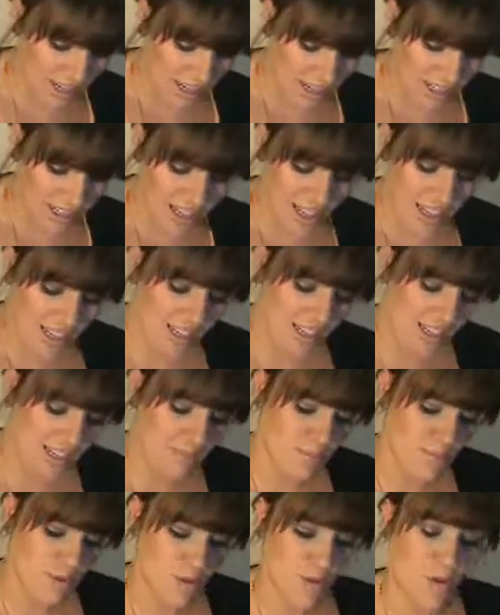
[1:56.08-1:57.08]
The next colour
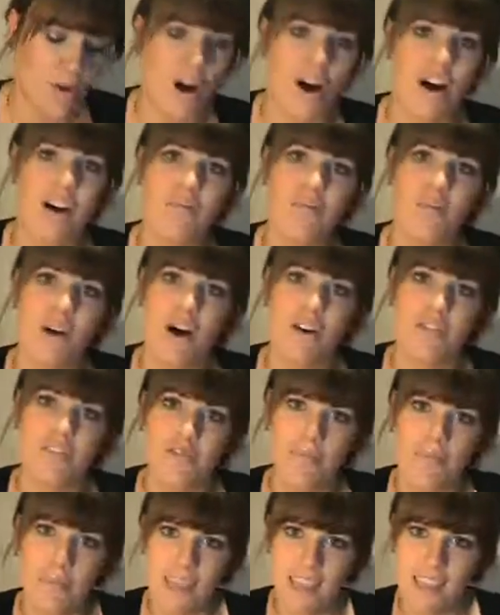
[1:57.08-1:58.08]
is more of
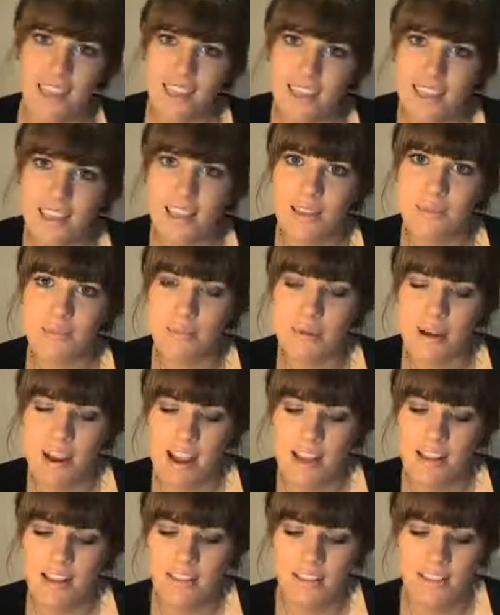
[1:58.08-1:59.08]
a pink
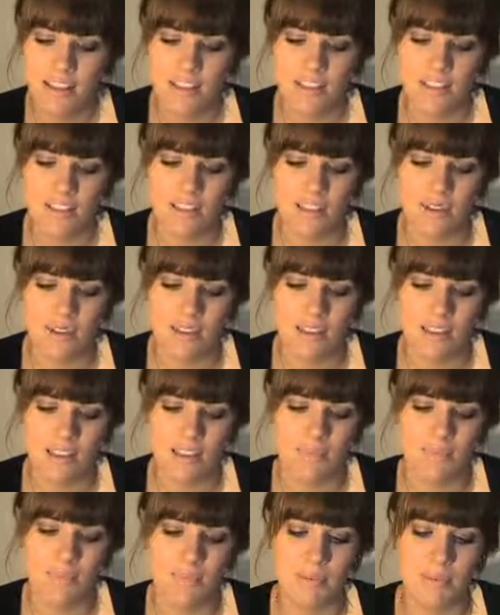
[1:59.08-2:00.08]
brown, so it
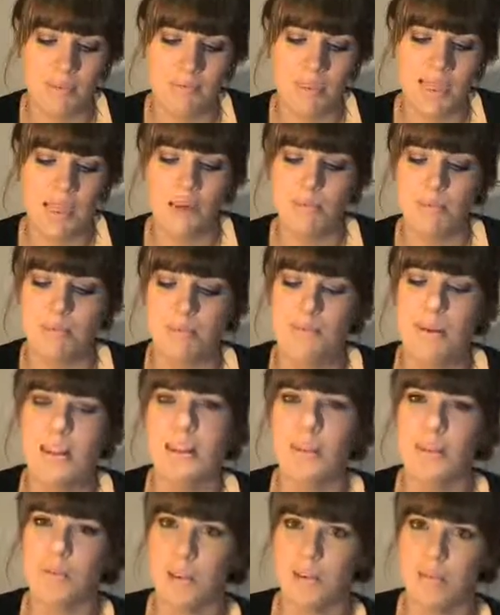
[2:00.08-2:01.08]
can be
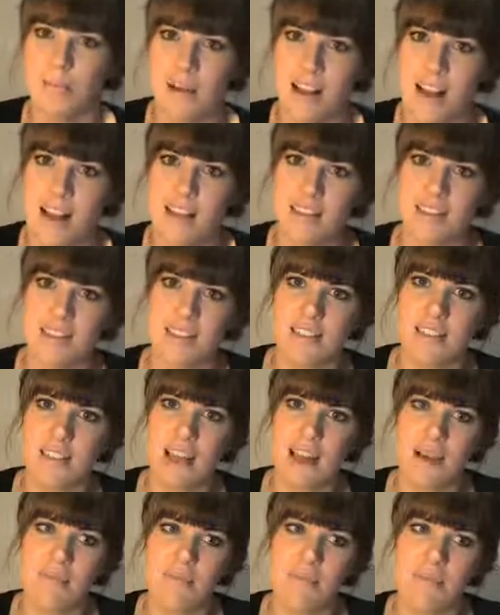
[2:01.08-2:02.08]
complemented with browns,
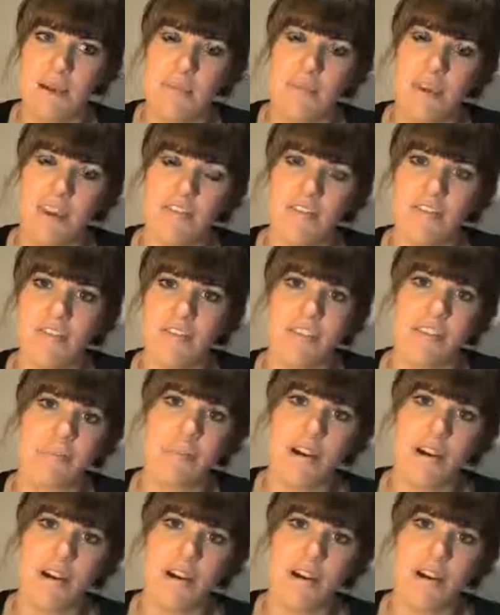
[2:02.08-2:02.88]
maybe even for